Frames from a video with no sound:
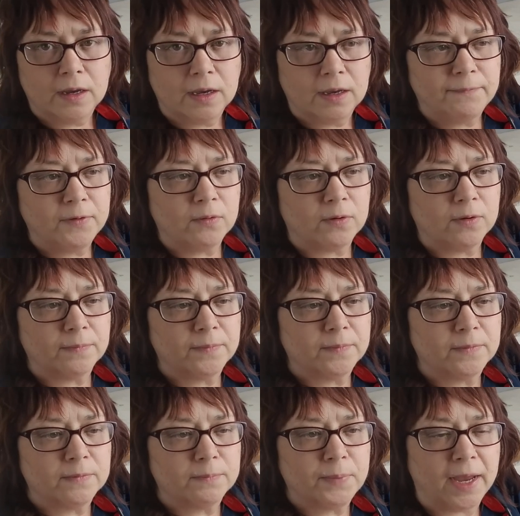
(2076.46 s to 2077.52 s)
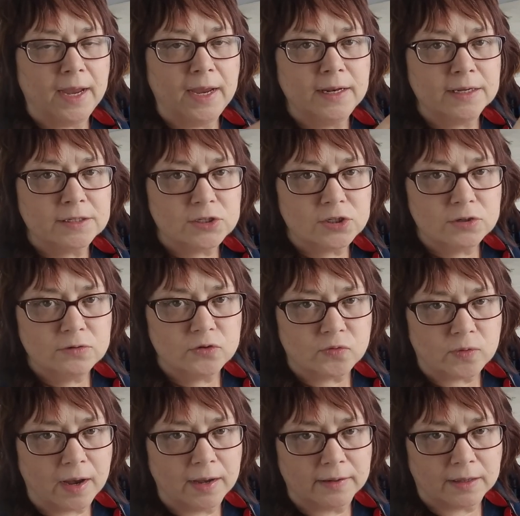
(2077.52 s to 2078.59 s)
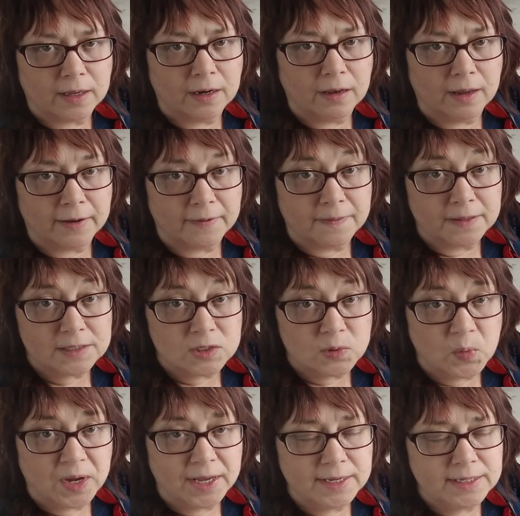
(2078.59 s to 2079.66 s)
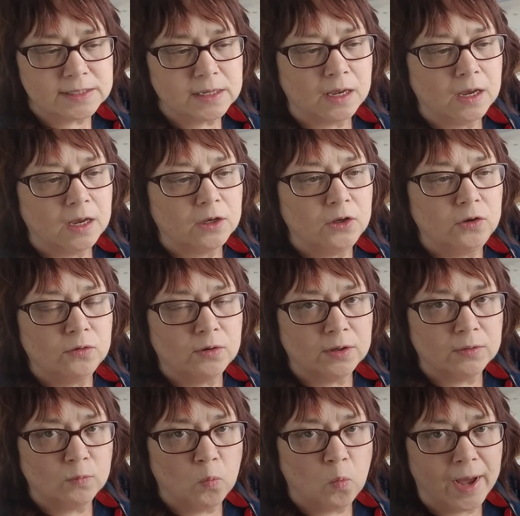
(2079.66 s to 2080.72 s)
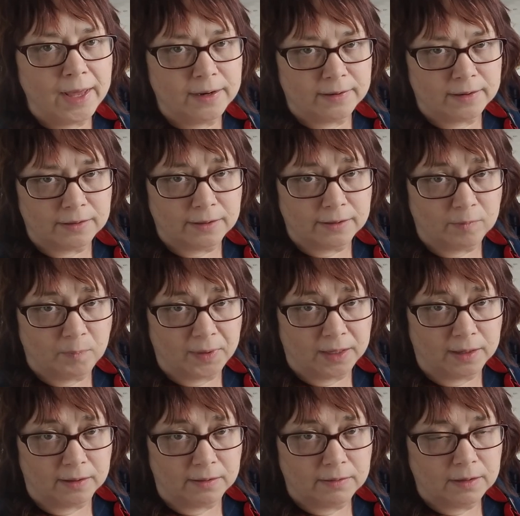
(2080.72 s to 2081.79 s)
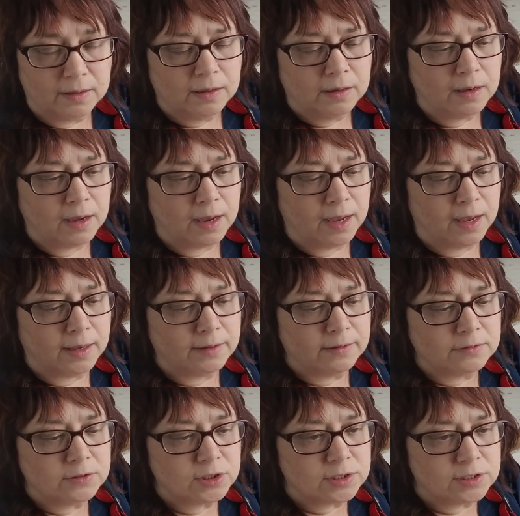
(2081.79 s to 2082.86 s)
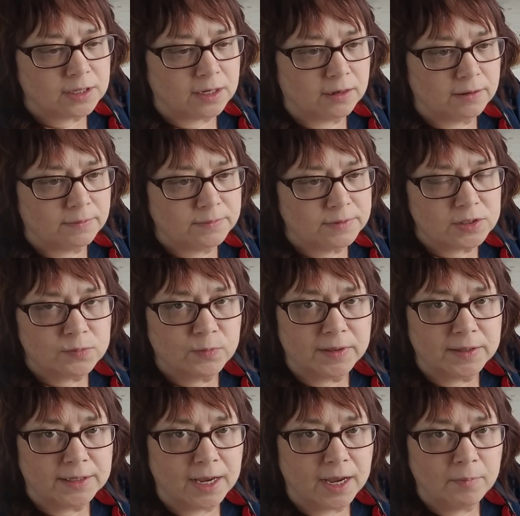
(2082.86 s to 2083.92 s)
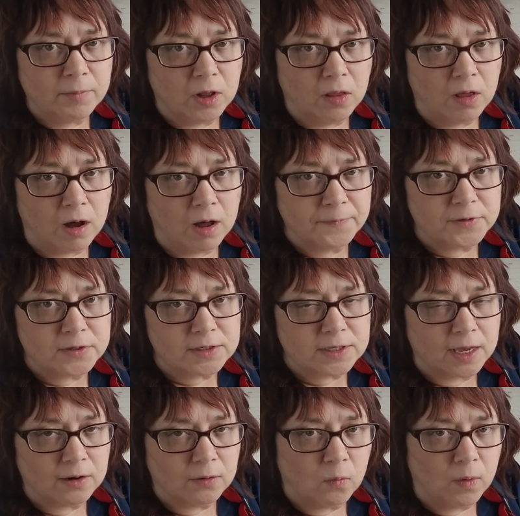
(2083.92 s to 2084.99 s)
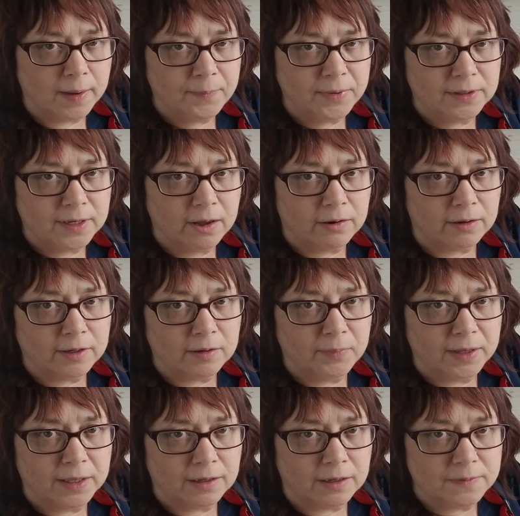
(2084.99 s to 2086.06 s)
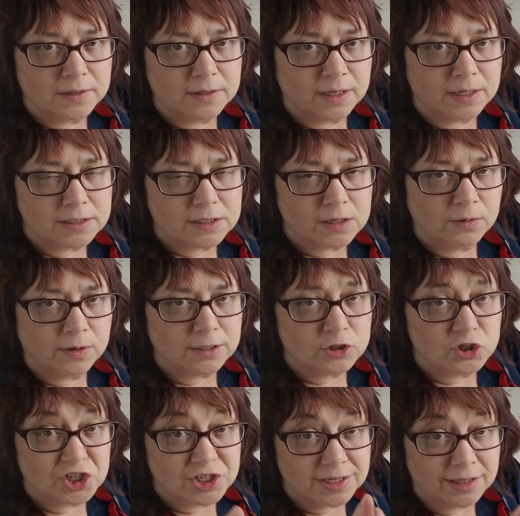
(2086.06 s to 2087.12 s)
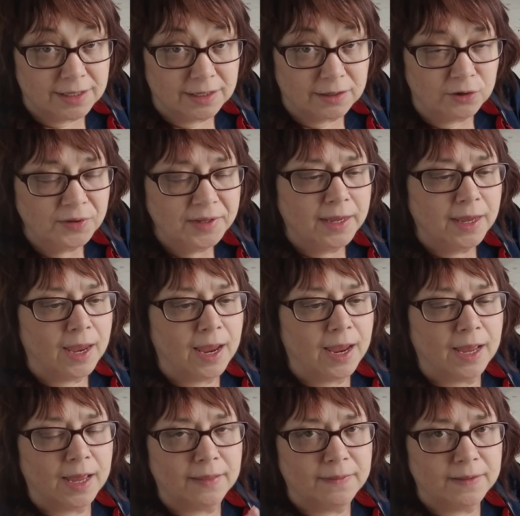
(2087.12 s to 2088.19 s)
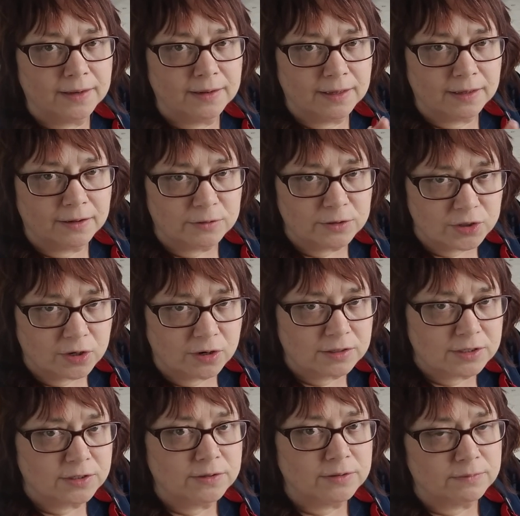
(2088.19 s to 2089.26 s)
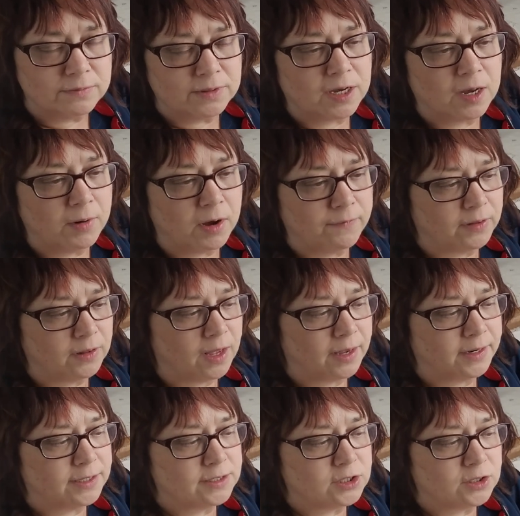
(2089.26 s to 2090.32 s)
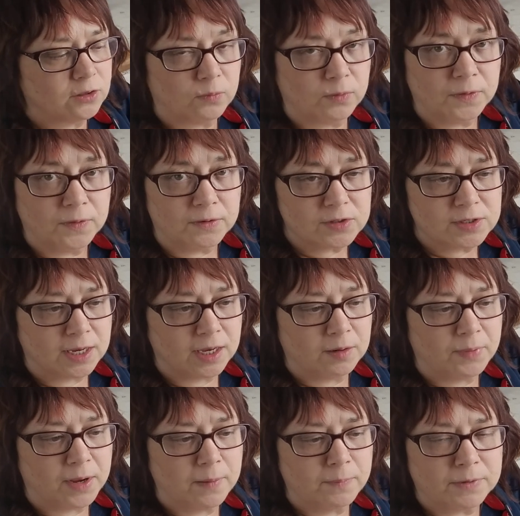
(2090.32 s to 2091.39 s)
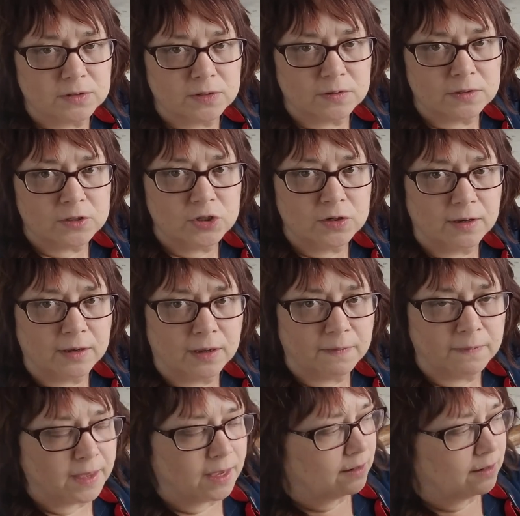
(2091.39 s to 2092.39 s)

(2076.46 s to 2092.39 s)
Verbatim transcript: If your paint is too dry, kind of like this was, you can wet it a little bit. and just uh, just with a damp cloth, just kind of wipe it down a little bit, let, let it soak in just a little, and then it'll start to come off a lot easier with your sandpaper so that you can get that